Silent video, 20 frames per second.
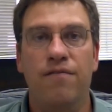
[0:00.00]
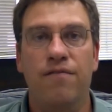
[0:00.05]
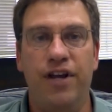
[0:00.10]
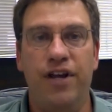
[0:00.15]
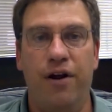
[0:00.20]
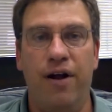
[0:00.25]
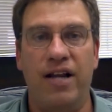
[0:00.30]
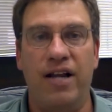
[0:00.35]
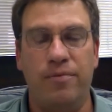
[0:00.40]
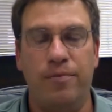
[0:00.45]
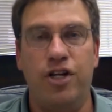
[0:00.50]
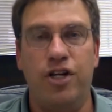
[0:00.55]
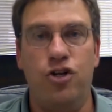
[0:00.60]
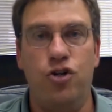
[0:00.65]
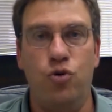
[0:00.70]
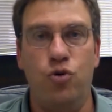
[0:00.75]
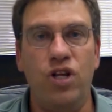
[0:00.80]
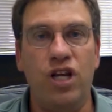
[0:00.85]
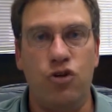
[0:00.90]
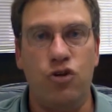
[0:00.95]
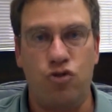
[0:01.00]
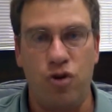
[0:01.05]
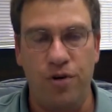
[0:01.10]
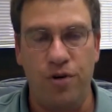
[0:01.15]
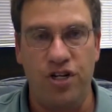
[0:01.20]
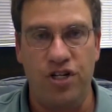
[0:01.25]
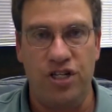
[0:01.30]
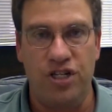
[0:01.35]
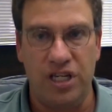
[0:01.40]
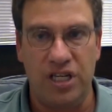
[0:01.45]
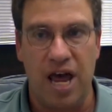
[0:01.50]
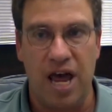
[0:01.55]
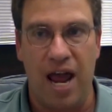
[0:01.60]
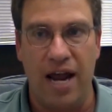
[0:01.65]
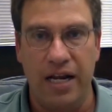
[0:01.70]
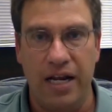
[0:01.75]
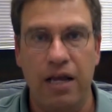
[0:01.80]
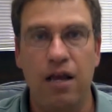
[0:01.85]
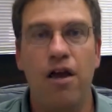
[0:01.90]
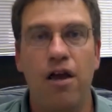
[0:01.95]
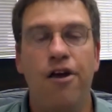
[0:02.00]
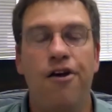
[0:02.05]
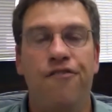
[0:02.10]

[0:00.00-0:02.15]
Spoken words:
Figure out something to do to contribute to society.